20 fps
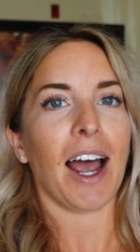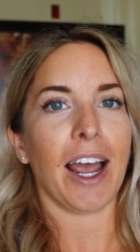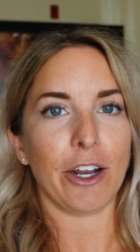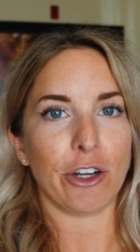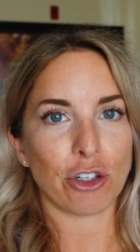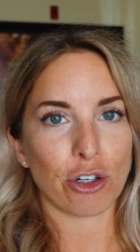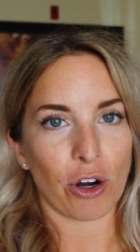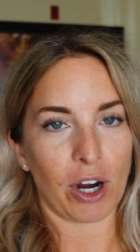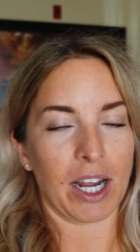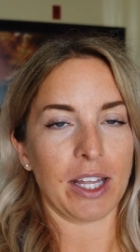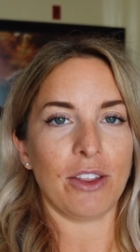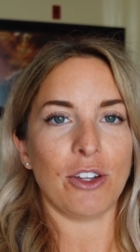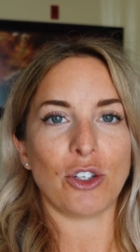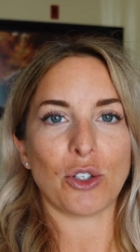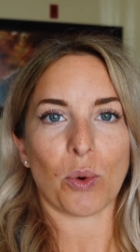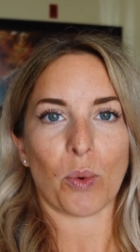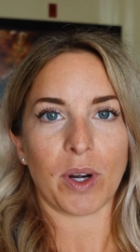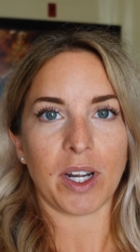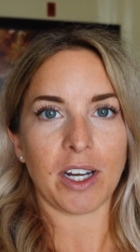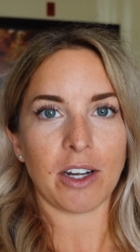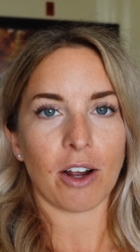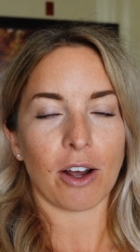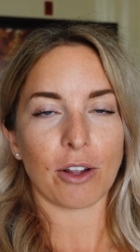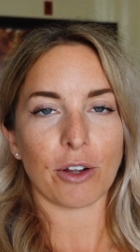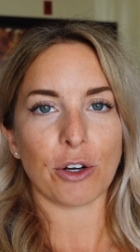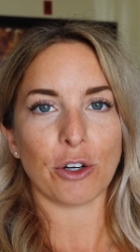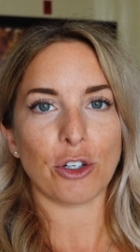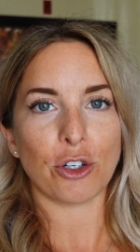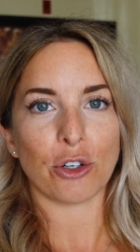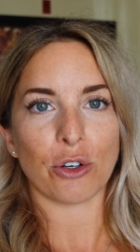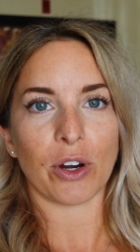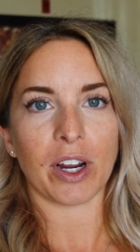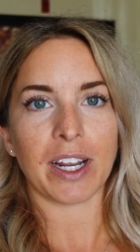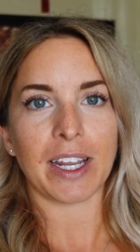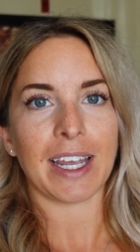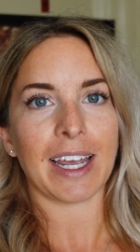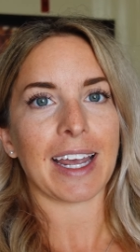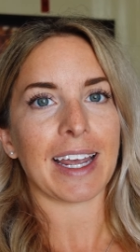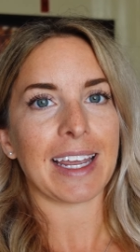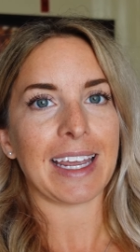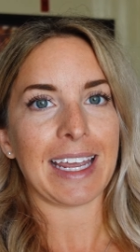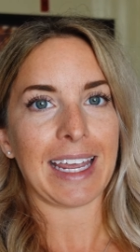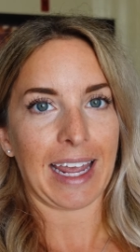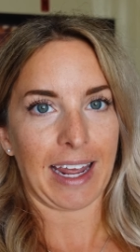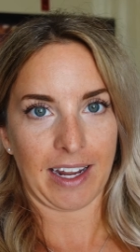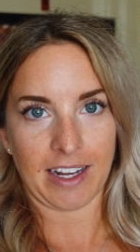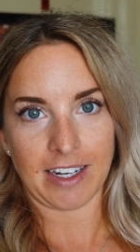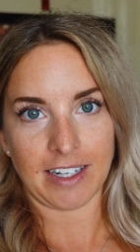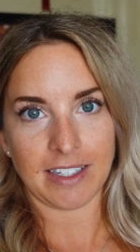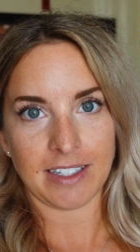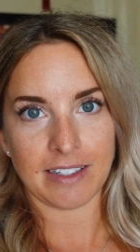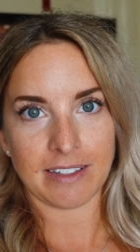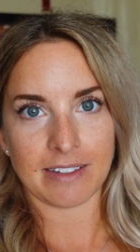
I tried the $20 trick again.